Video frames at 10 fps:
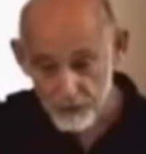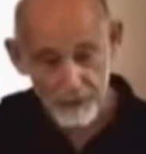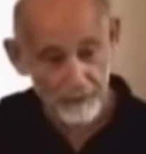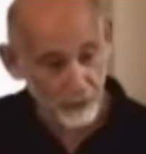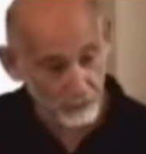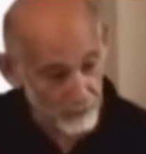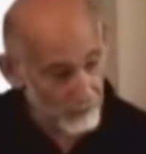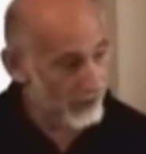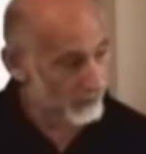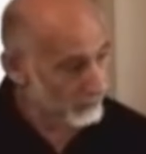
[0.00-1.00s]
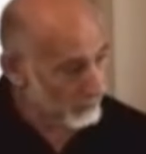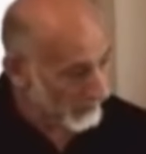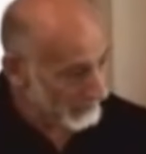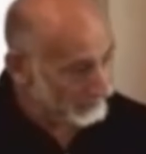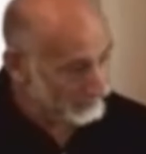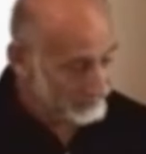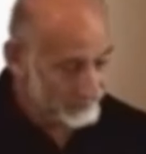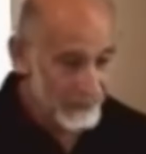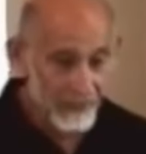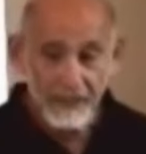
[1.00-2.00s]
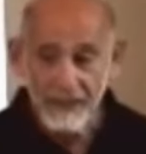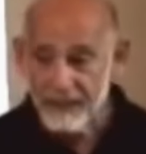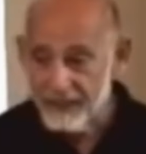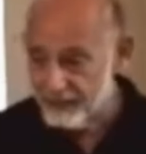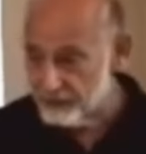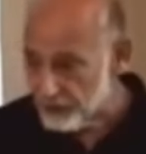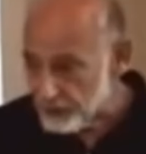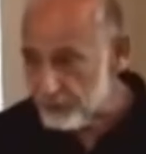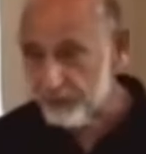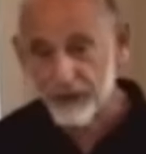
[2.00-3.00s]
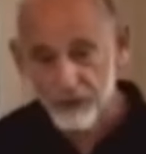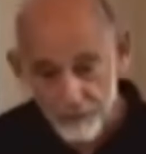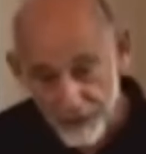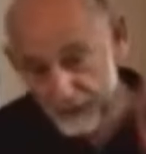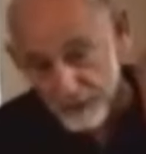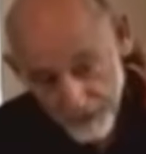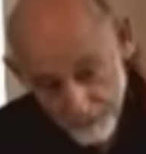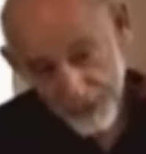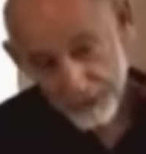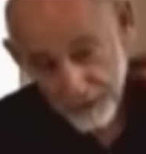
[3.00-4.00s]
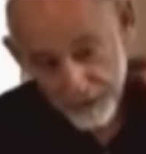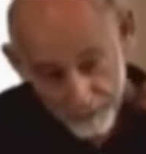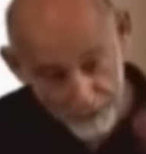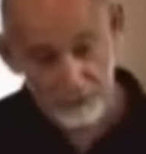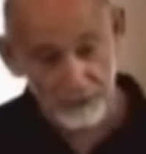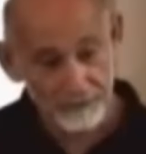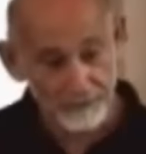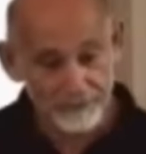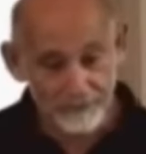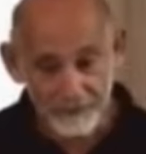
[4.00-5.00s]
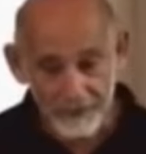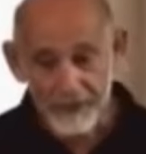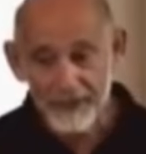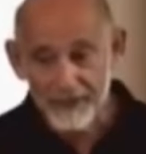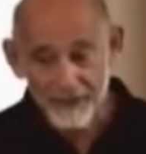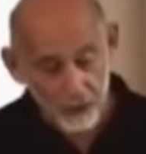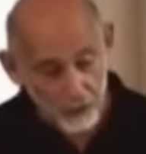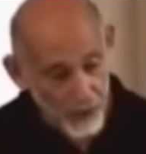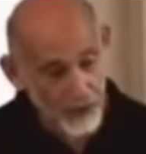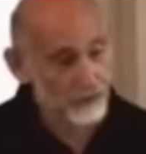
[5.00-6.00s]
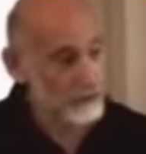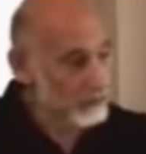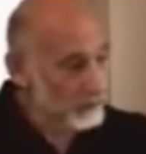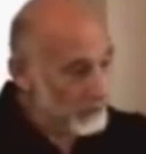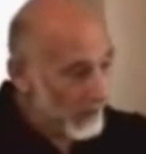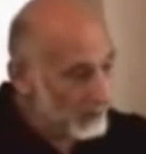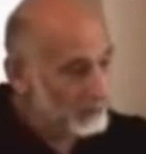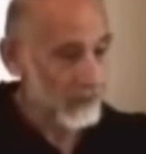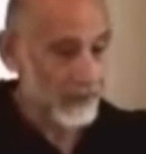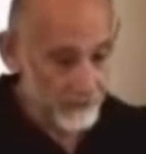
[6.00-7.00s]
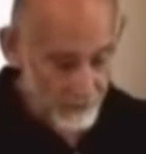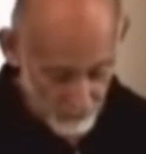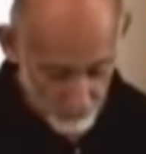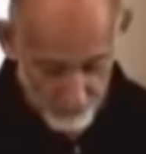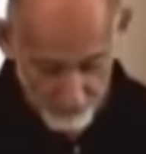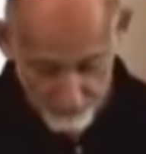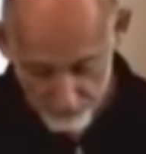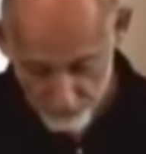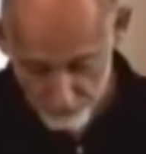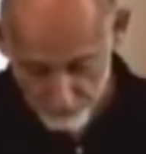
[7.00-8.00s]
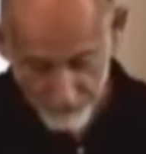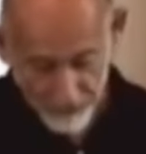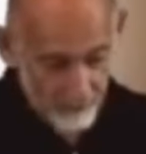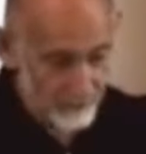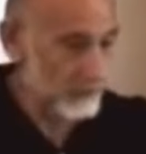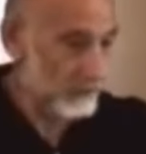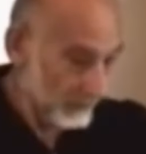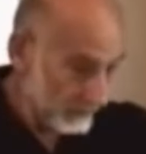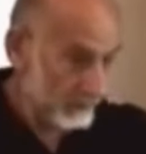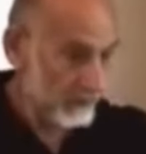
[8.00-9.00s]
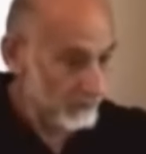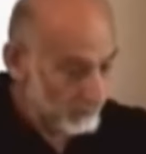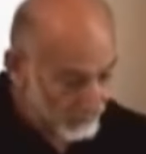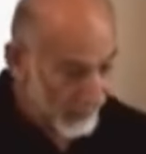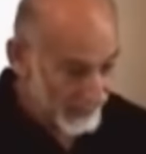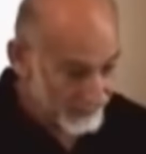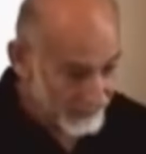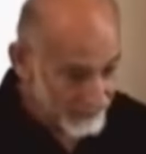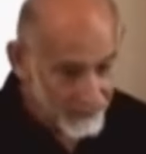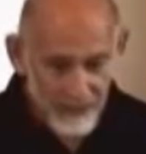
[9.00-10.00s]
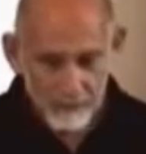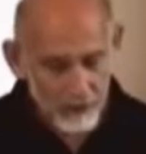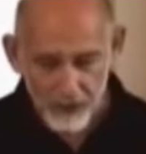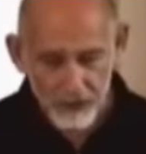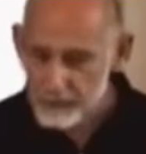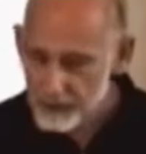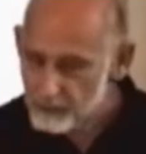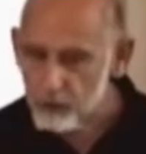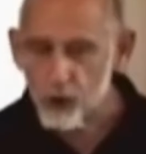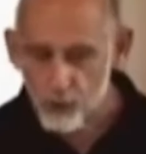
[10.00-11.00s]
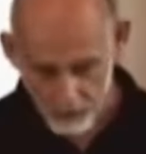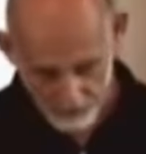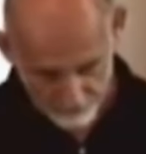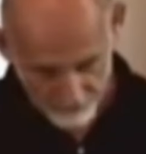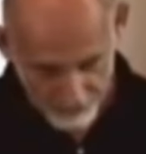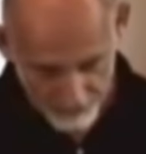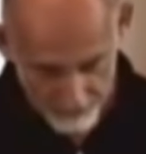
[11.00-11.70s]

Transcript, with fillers: be about three miles away. As the Earth gets bigger and bigger and bigger, the horizon moves out, and eventually the Earth becomes flat. But it doesn't become globally flat.